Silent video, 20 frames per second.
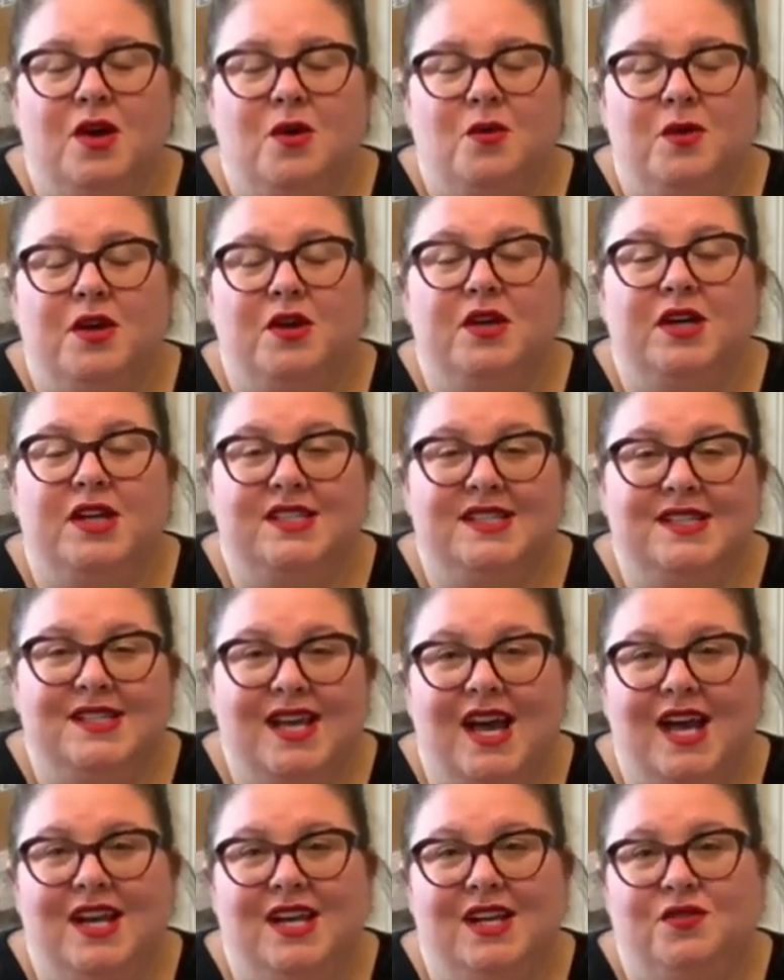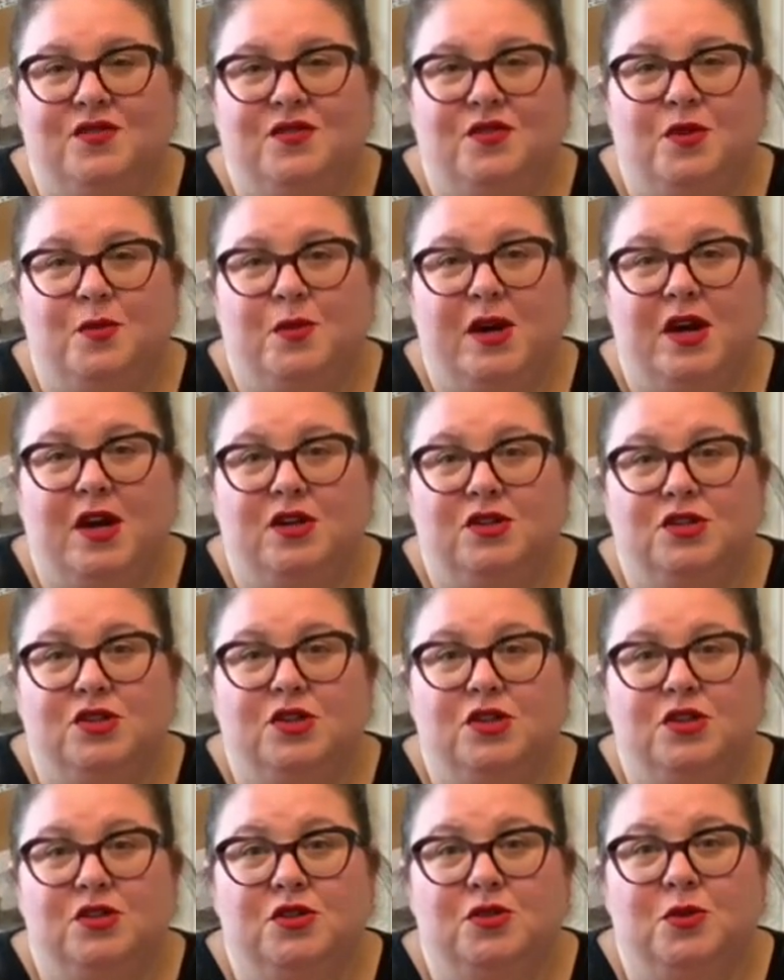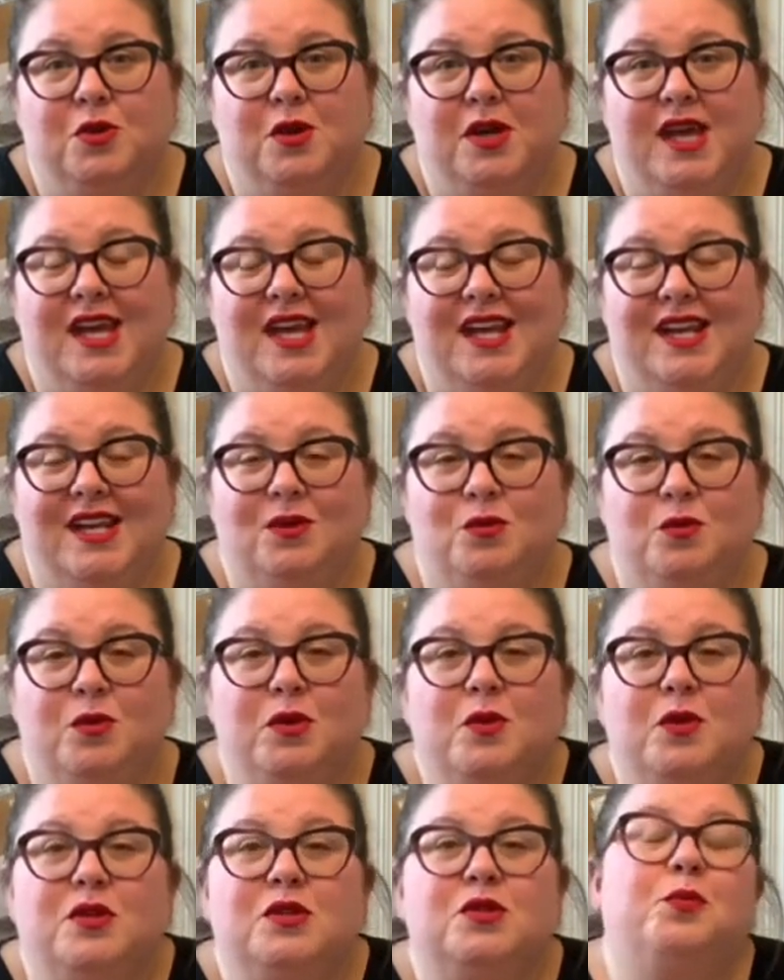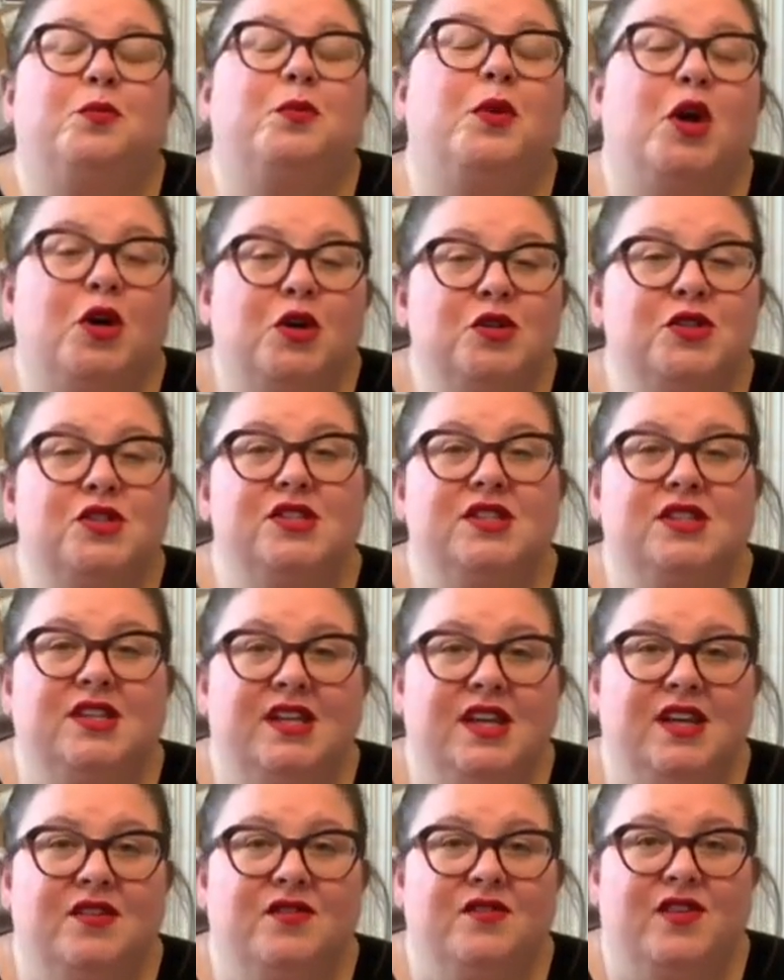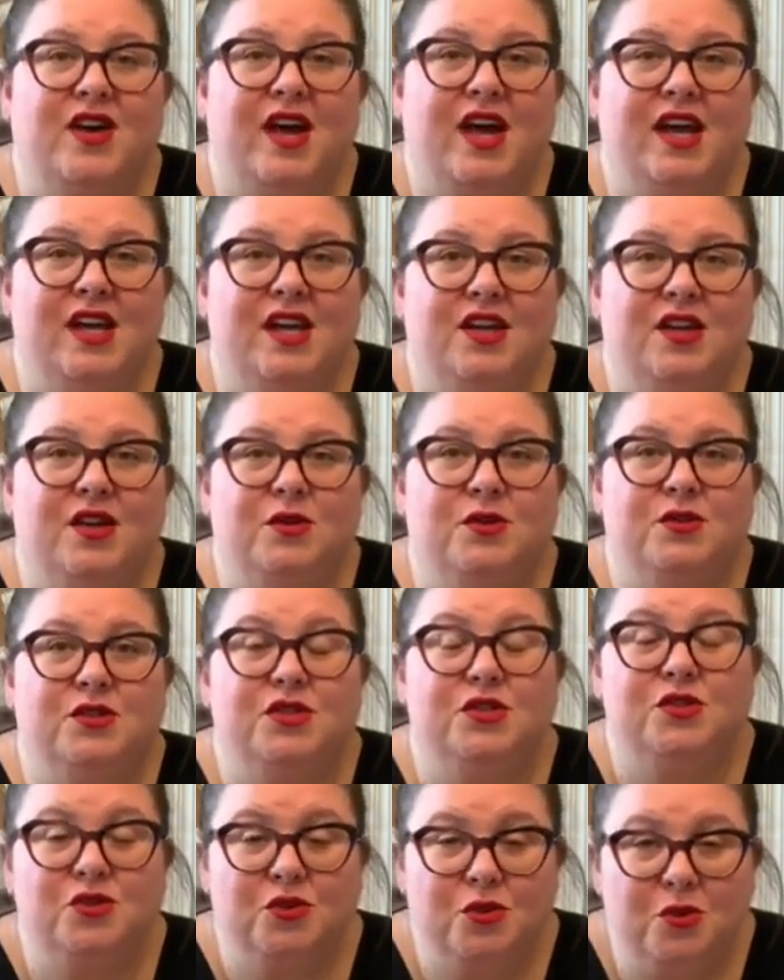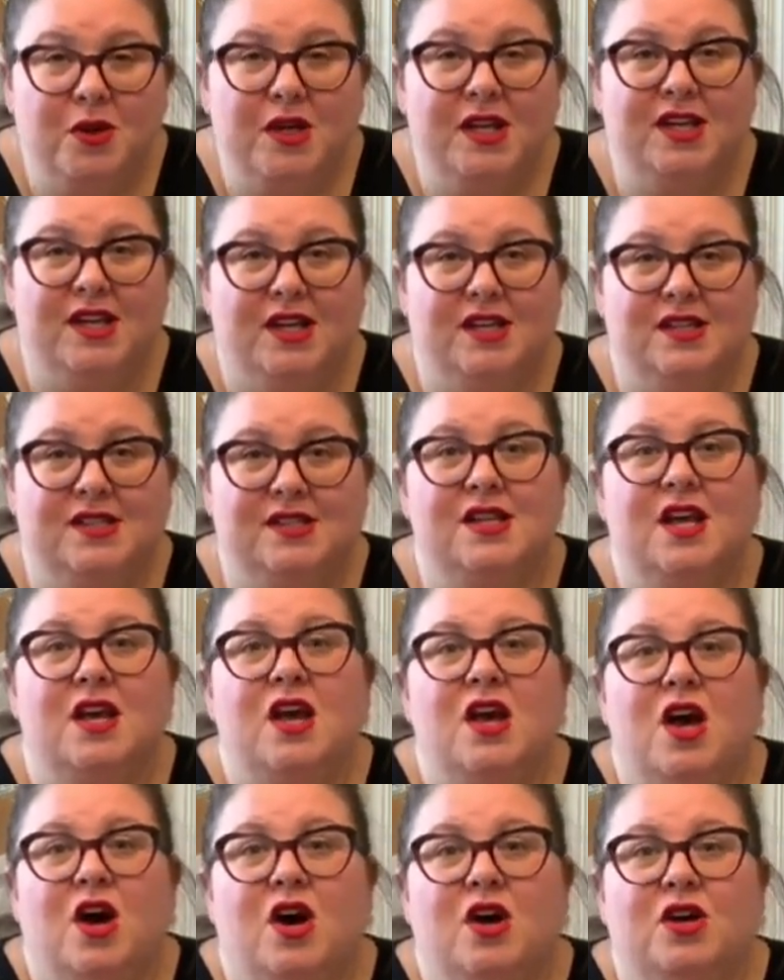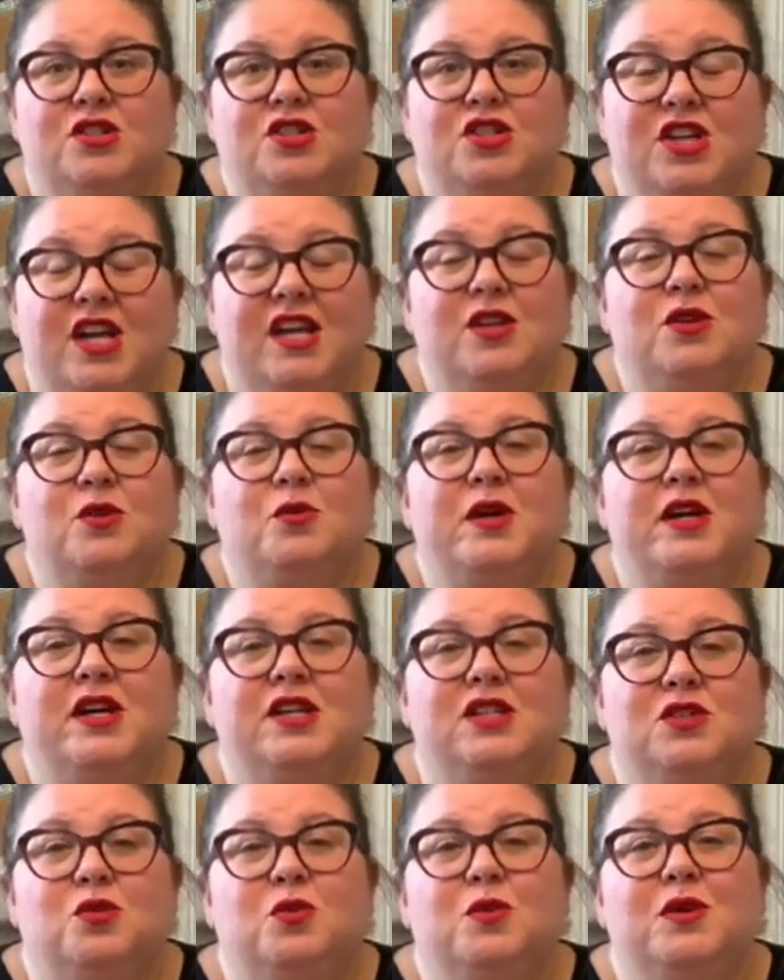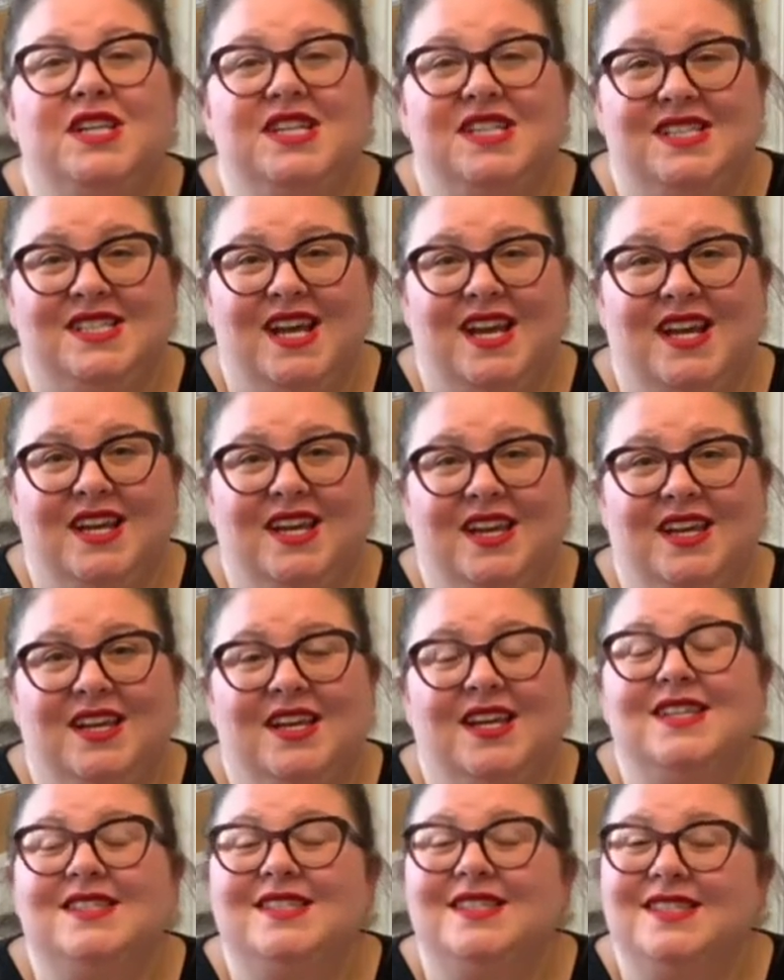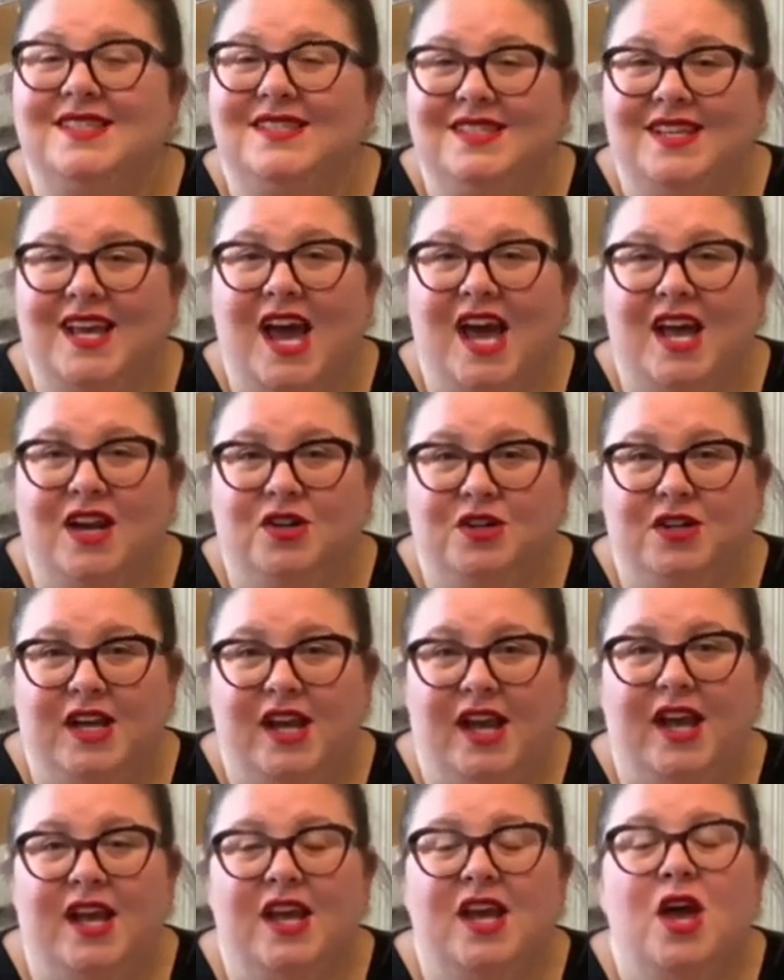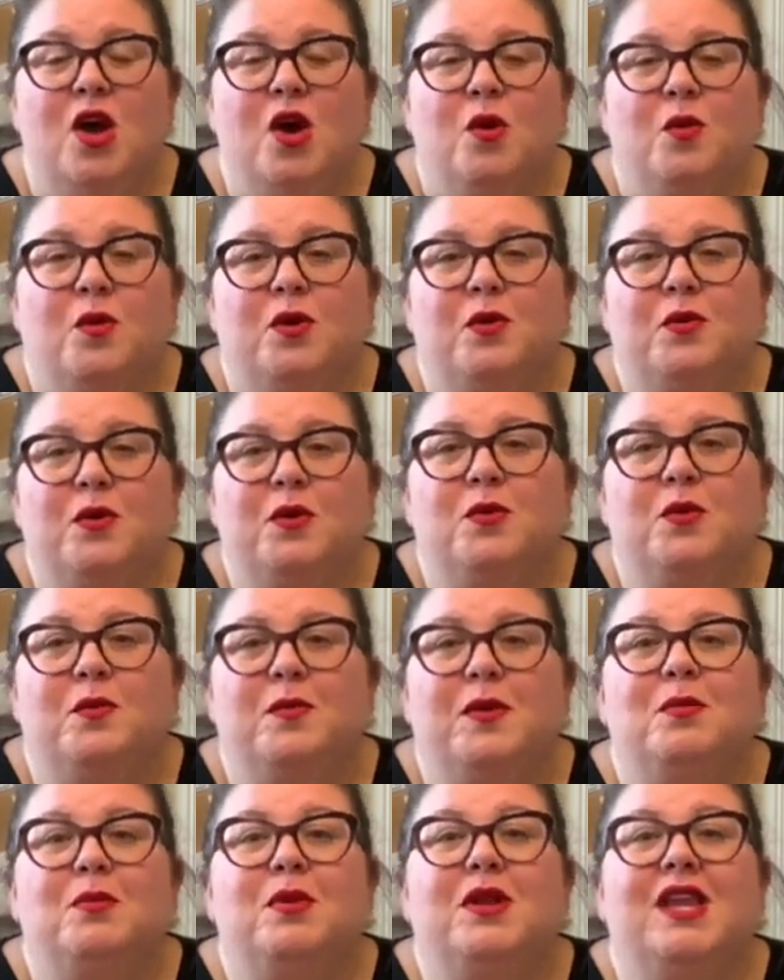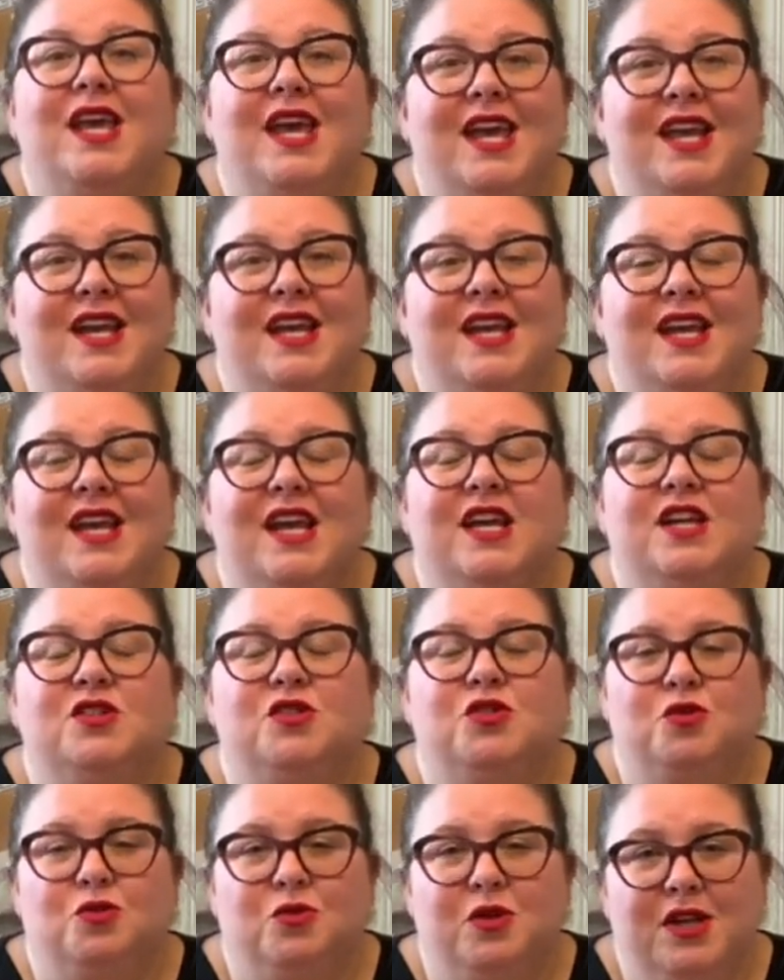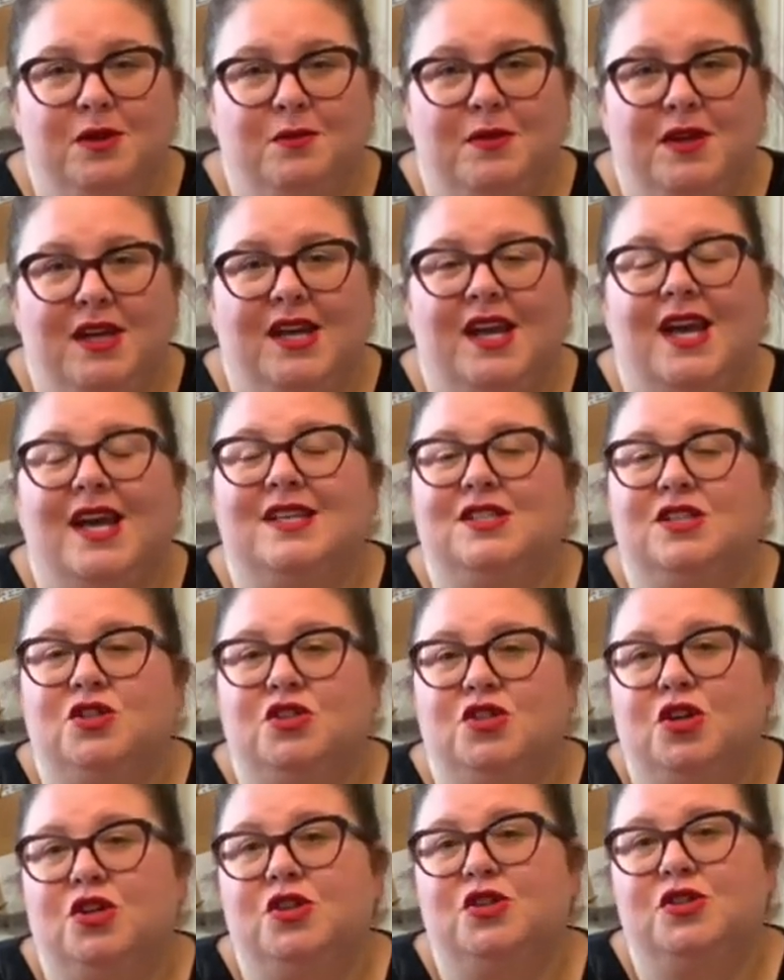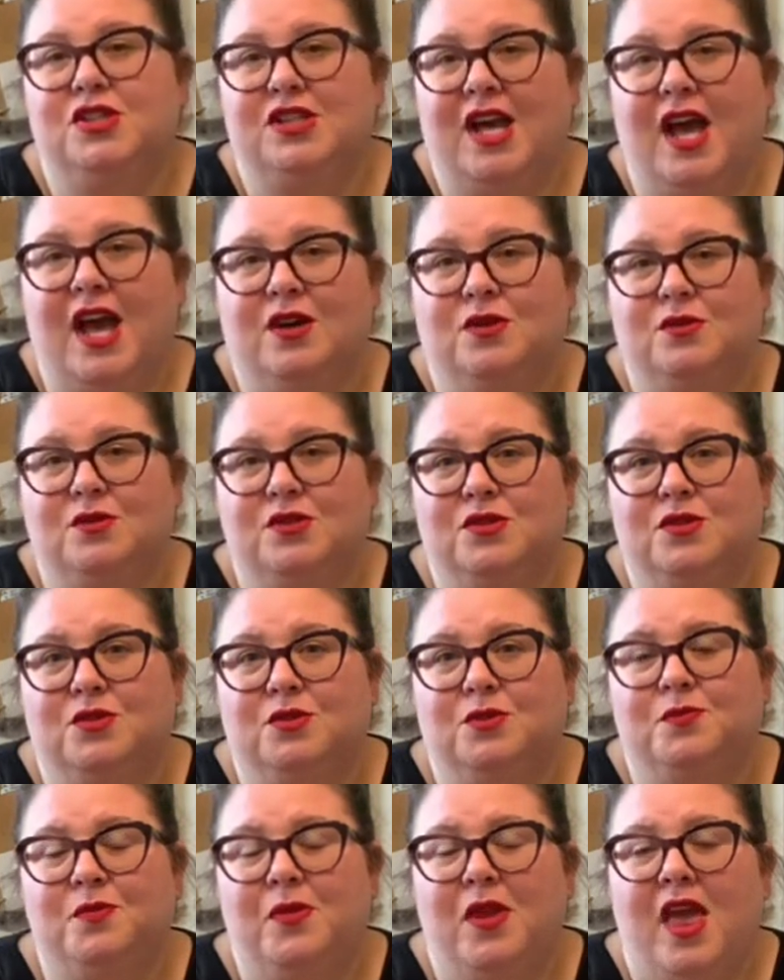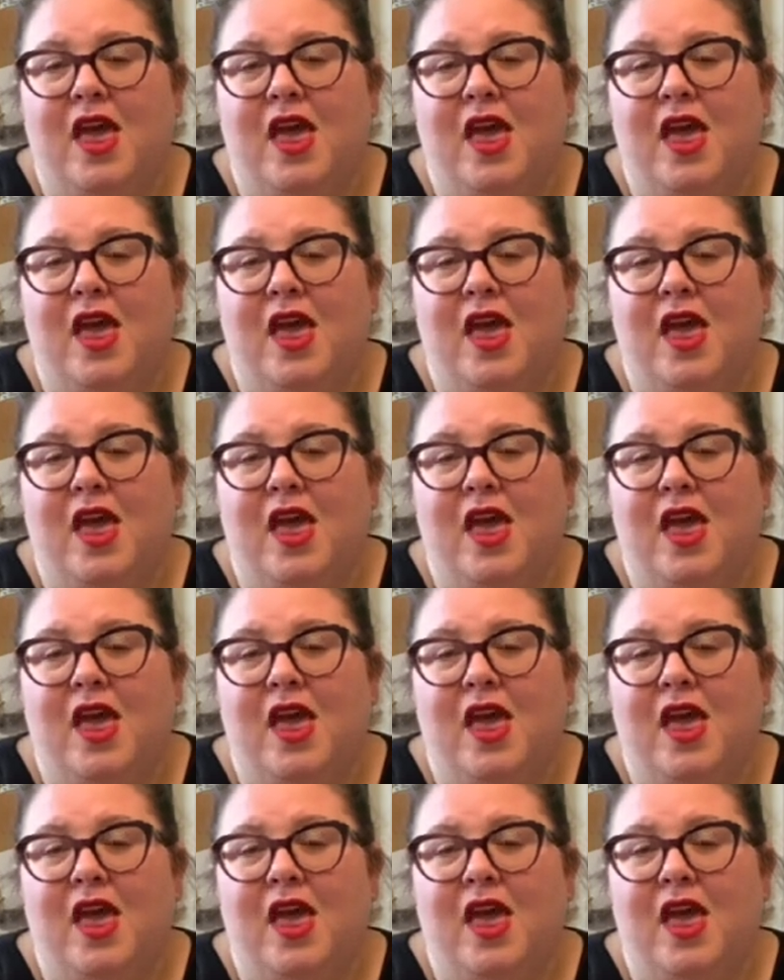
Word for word: We are excited for where our church will head, and we want to personally invite you to join us on January 22nd. It's a Saturday where we will be planning and dreaming as a church council.